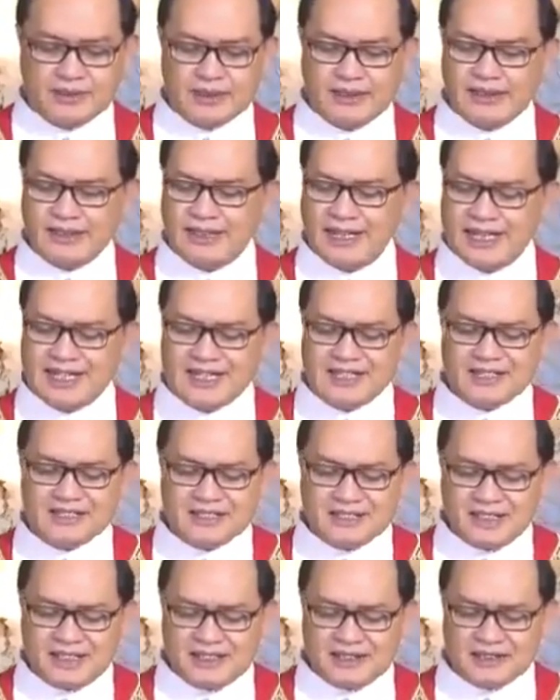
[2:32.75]
It has
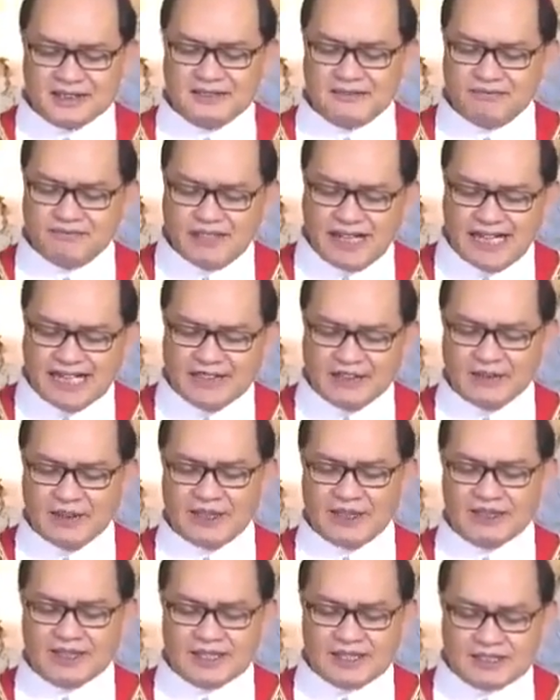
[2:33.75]
triggered
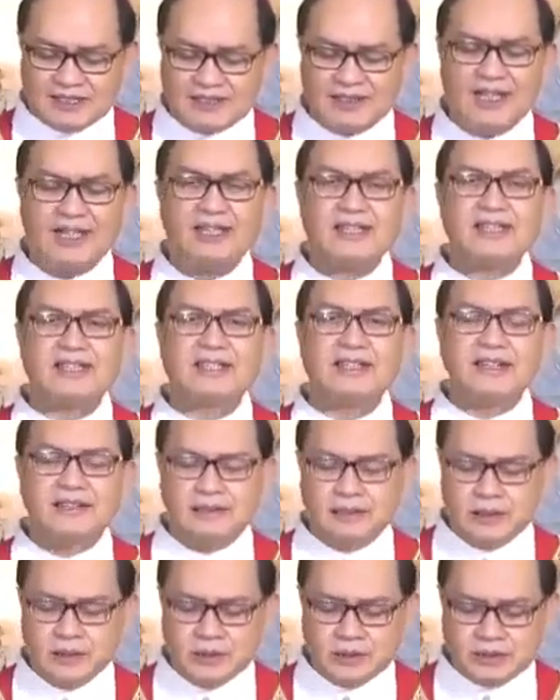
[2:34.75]
violent strikes
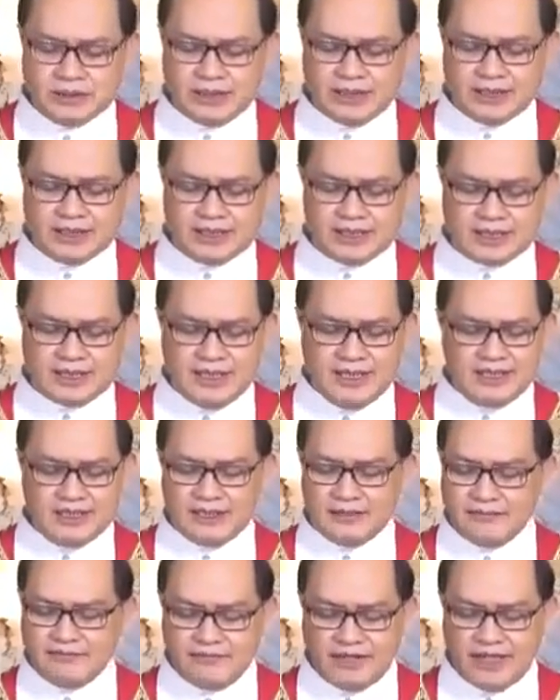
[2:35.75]
and lootings
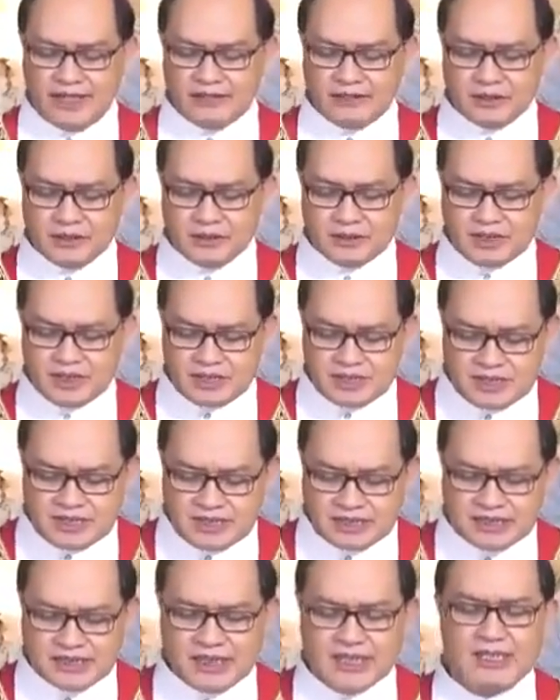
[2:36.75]
in various
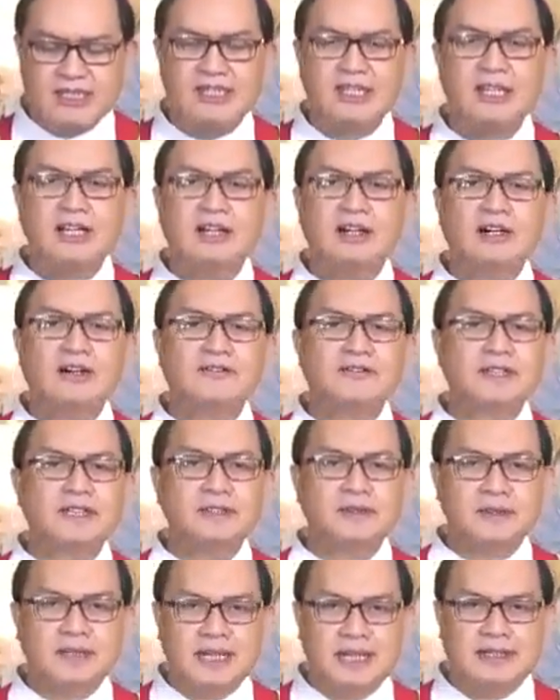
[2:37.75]
cities of the
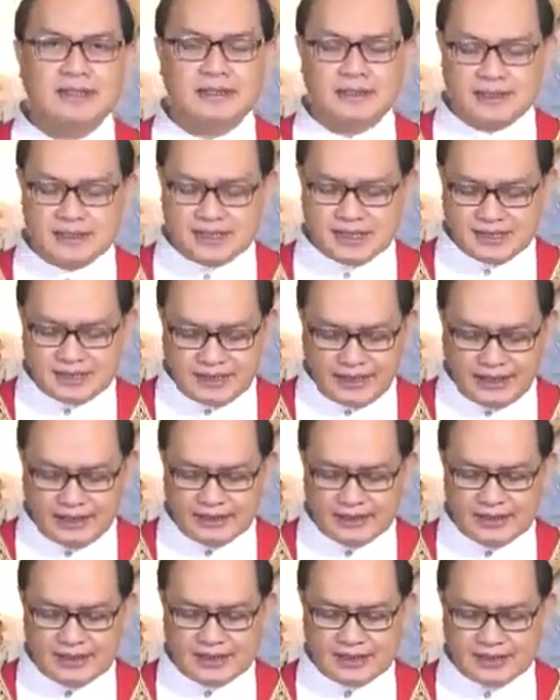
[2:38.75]
United
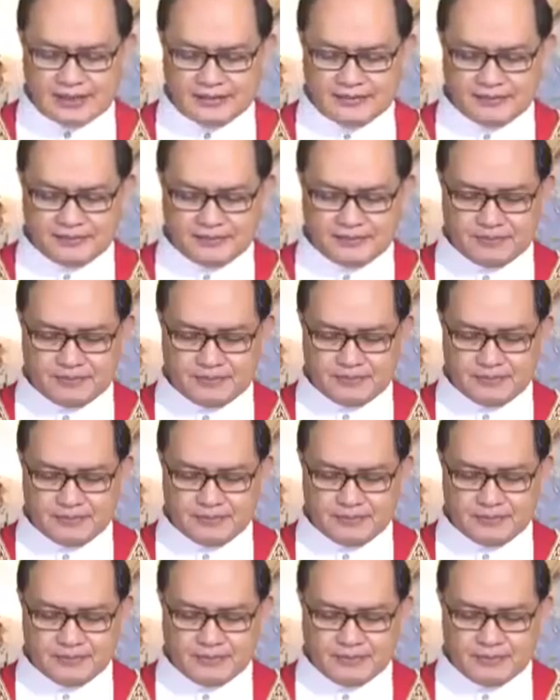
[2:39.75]
States.
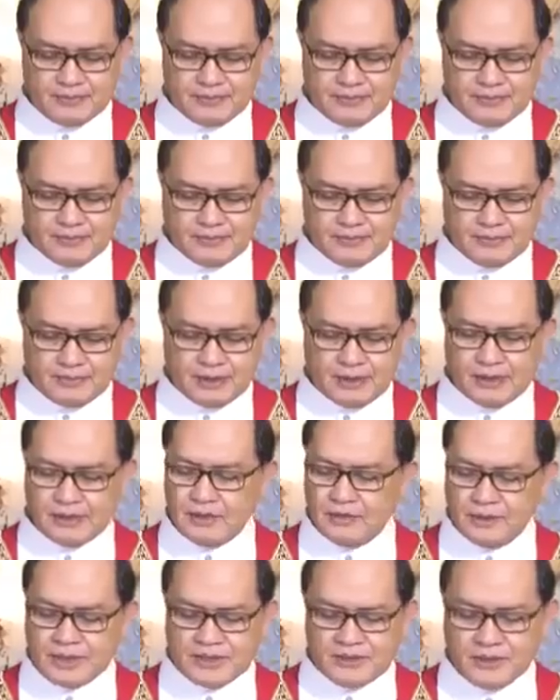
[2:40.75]

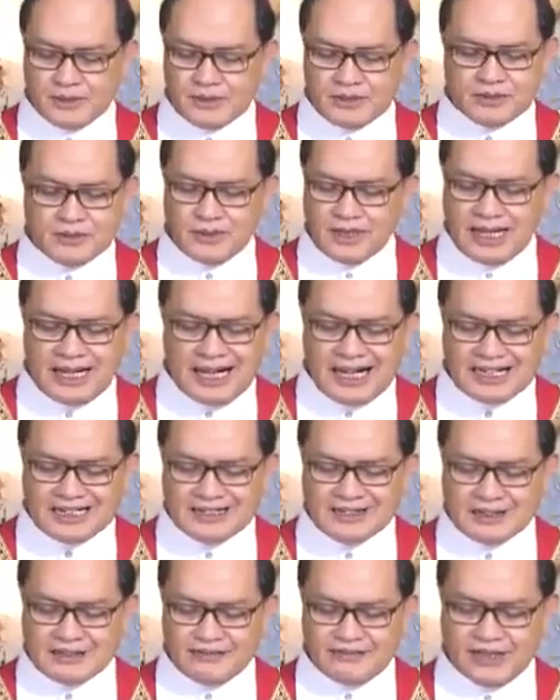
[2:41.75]
It was also
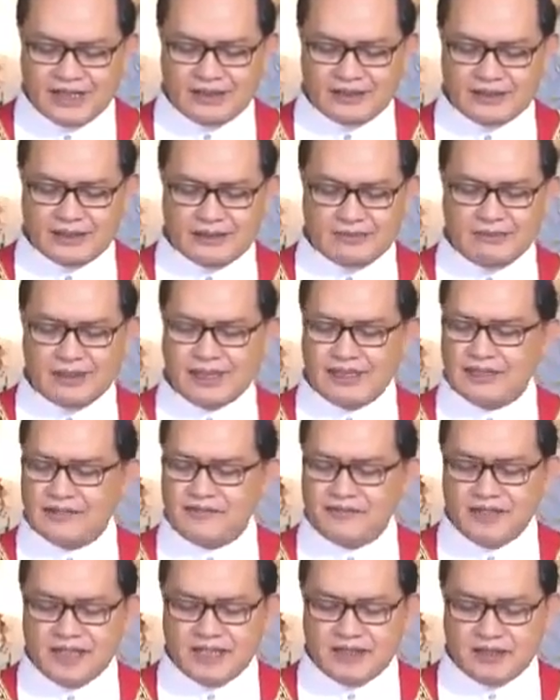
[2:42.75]
aggravated by a
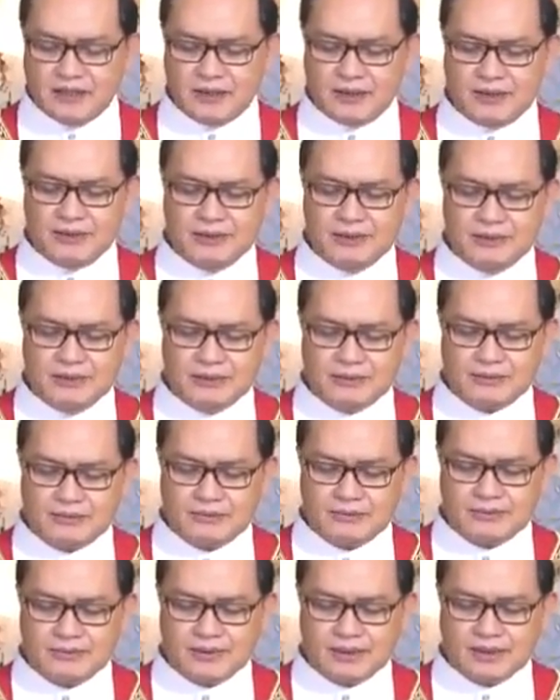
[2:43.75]
video
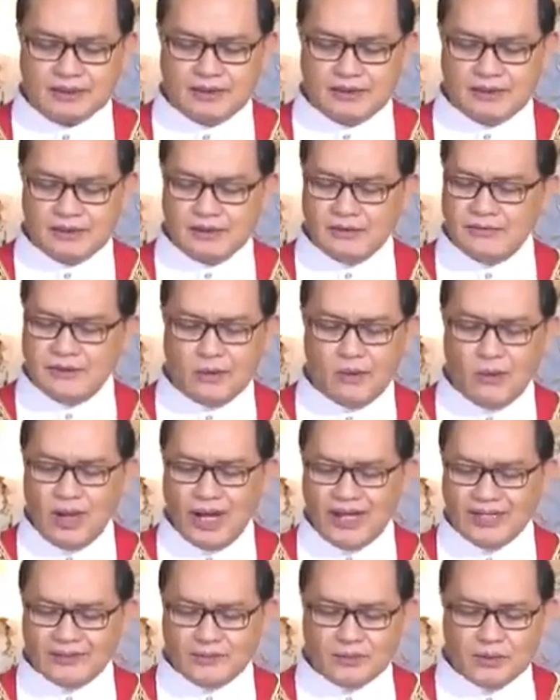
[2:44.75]
of a
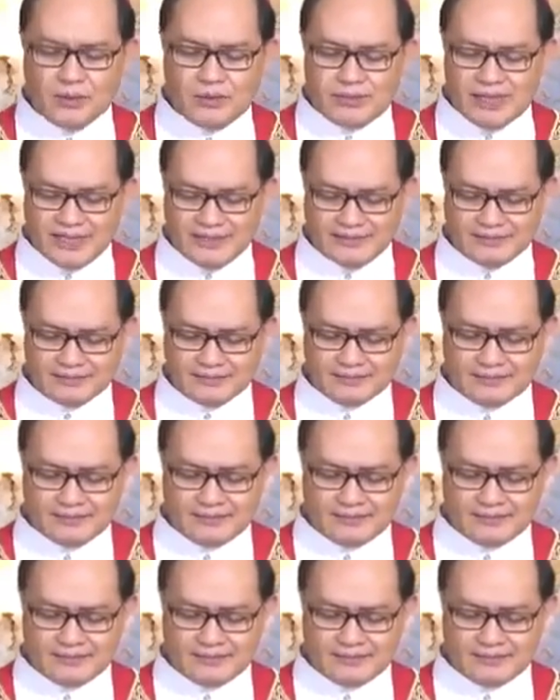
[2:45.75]
white woman